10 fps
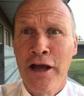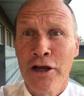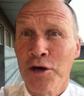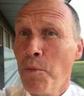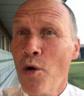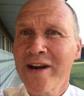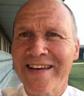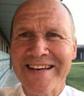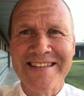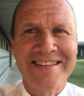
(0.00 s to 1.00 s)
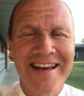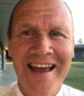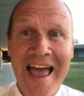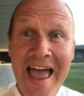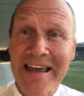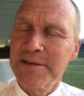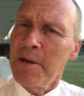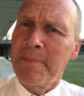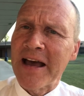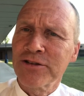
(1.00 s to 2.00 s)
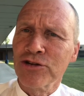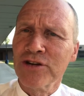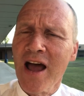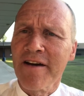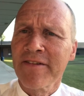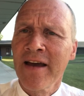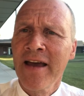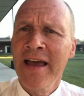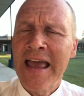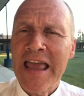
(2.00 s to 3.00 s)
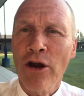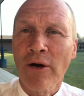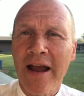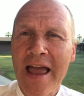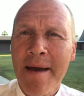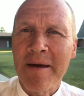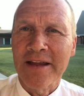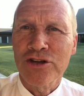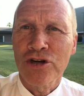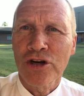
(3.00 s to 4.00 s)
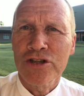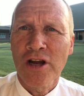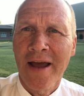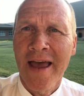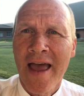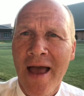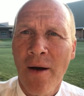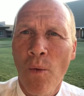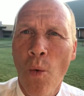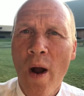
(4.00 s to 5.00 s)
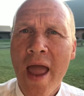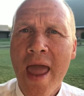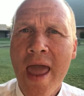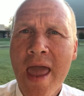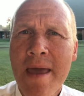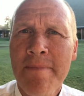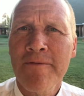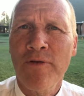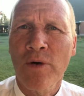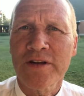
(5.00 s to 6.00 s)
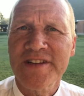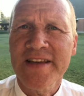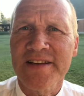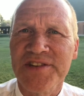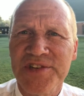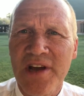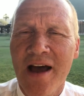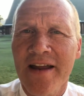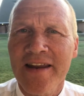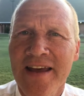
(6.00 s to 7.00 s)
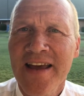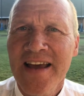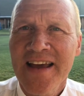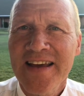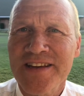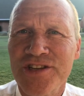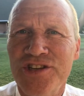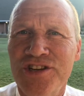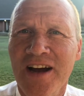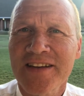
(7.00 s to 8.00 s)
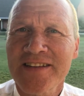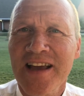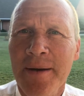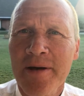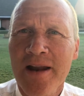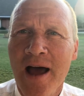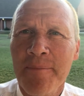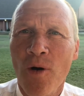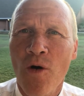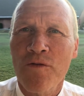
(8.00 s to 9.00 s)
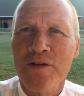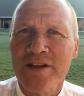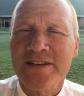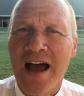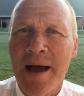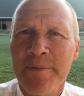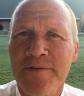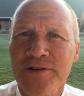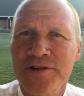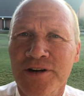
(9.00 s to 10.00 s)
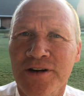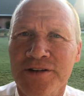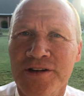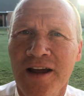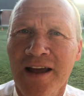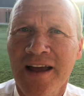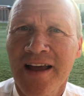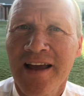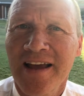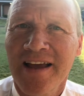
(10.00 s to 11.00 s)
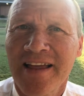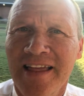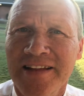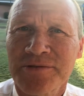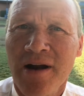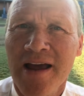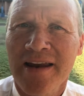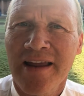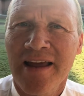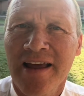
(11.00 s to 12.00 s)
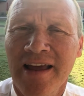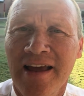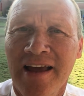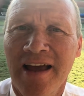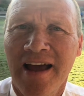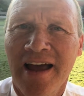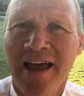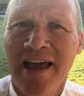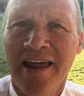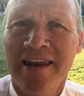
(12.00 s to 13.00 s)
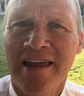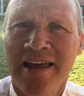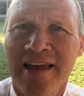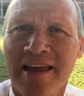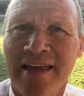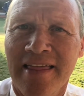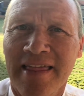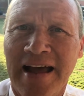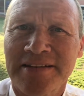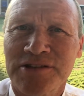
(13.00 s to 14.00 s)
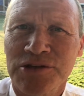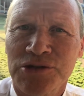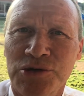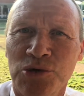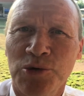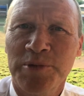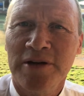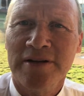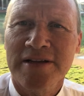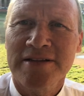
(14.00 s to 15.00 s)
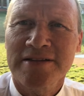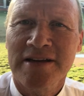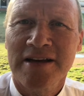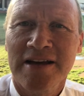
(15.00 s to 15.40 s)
Good morning, kids. It's me, Pastor Jeff. Here I am at church way before. See, the sun is just coming up over the top of the church. That's right. And that's the school buildings.